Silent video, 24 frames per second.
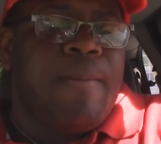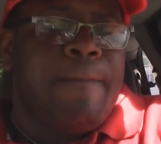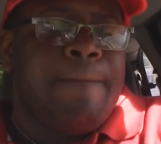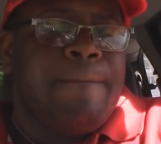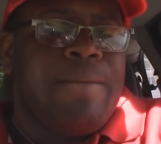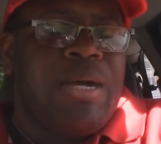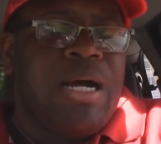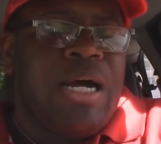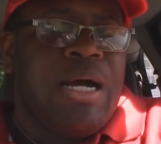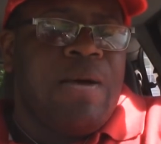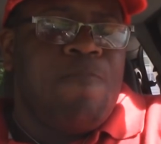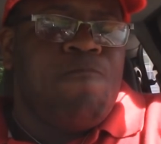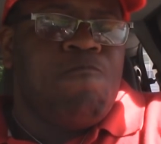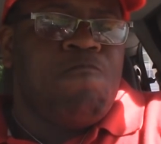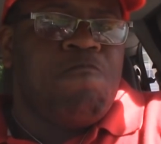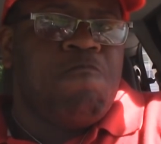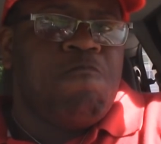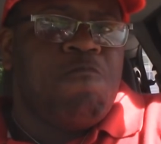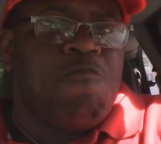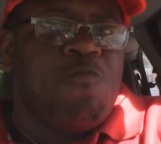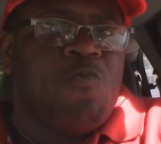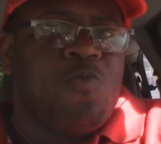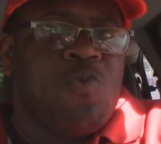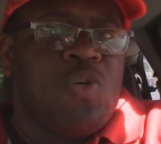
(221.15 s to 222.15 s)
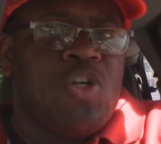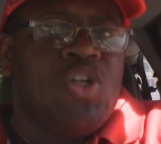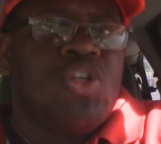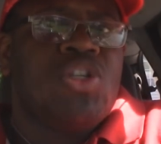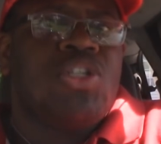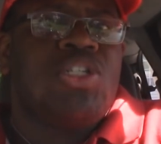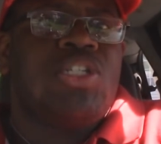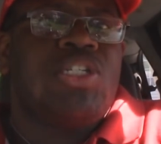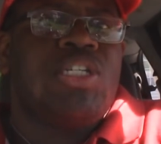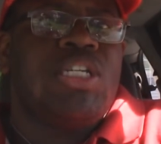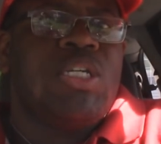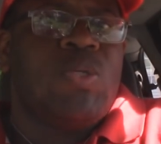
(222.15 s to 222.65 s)
But we'll
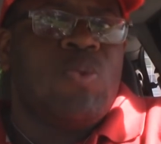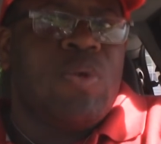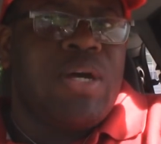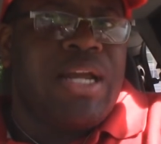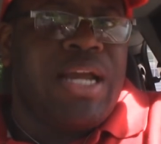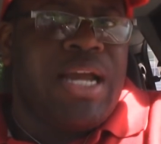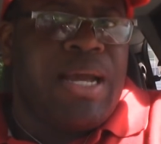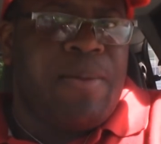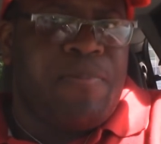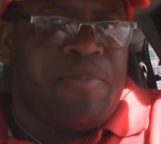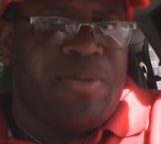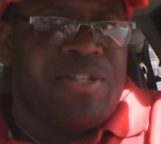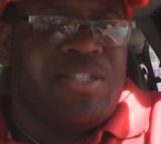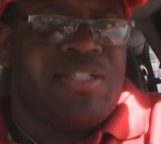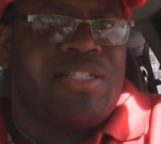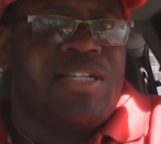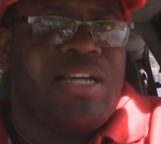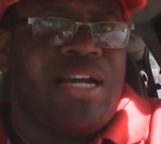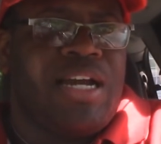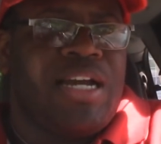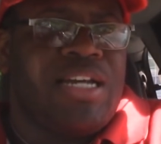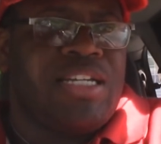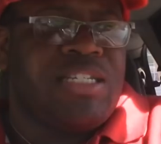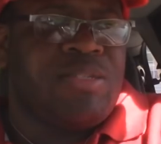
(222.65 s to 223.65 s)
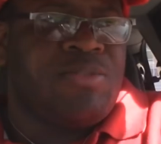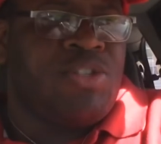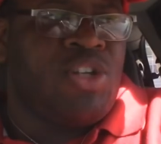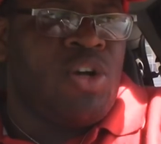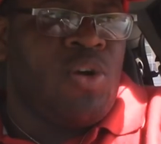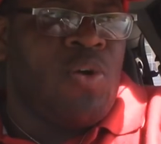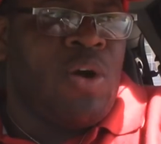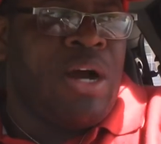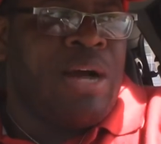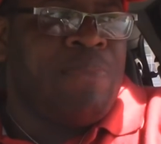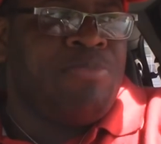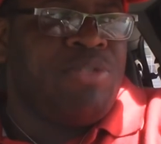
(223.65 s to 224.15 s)
see what happens, guys.
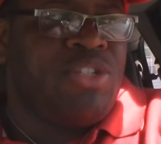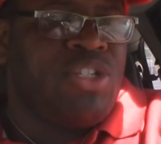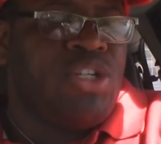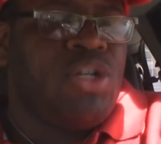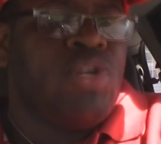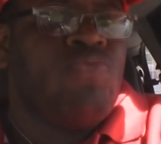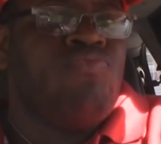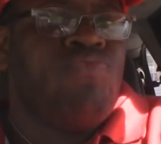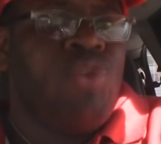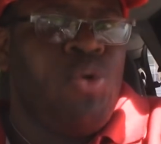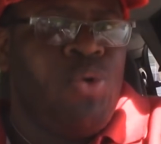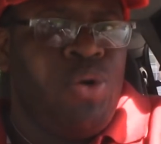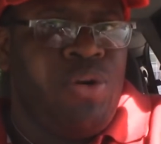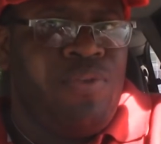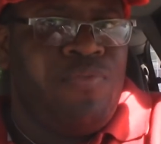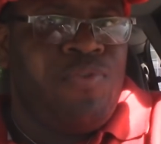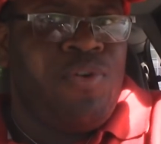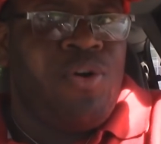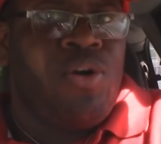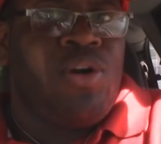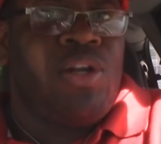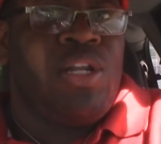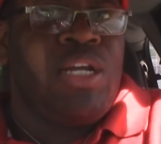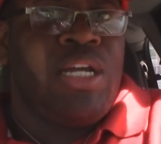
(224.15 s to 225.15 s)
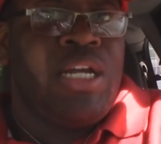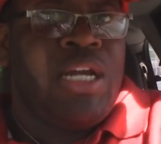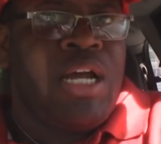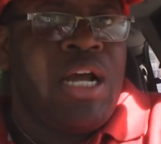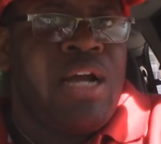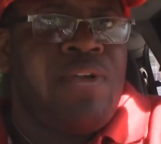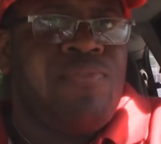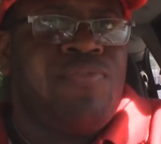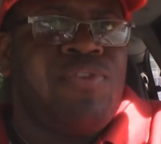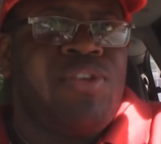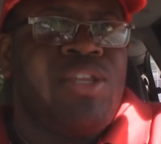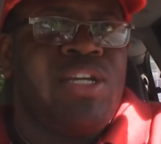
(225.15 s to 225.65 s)
So I'm still rooting for
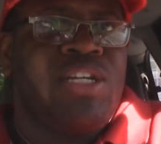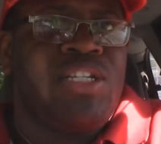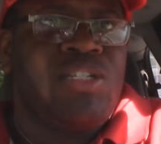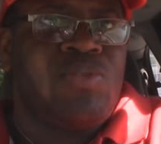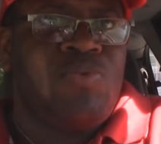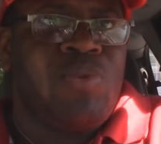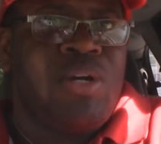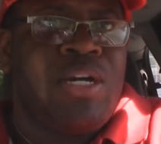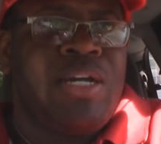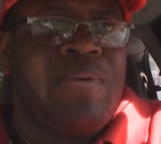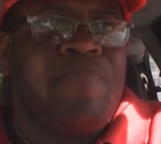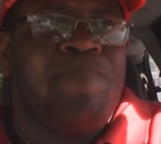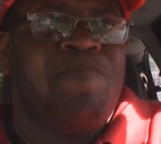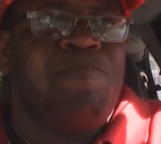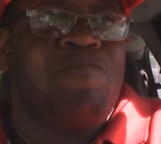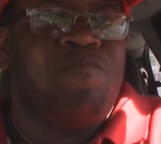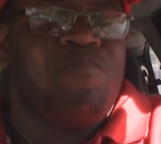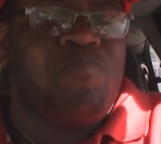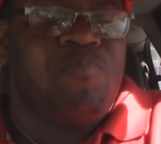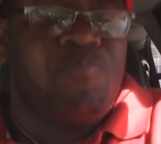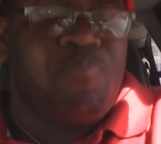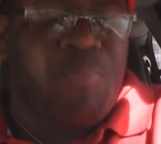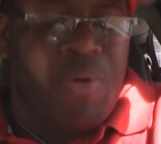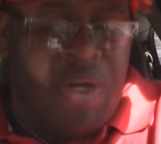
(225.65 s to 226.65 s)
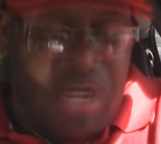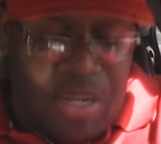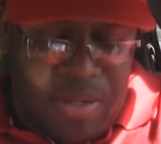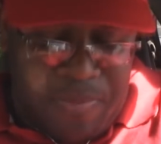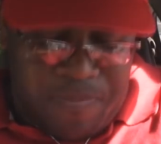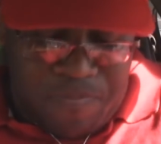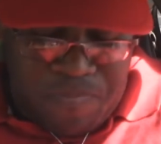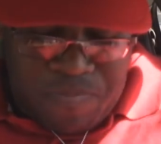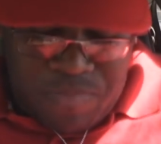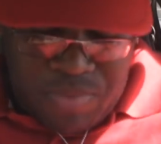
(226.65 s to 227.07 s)
Leon for this one, but